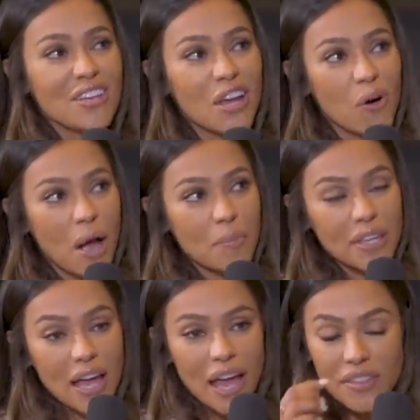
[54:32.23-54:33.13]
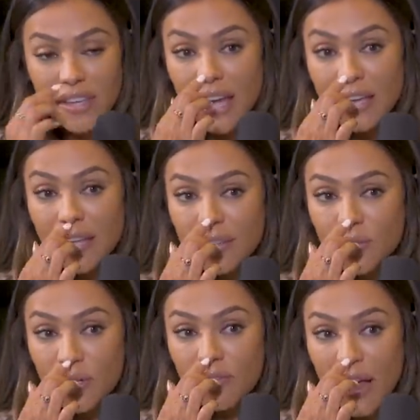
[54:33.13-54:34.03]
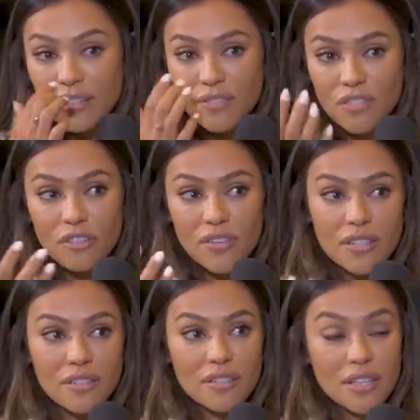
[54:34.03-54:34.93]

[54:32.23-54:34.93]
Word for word: No, I mean, I think any sort of act of service is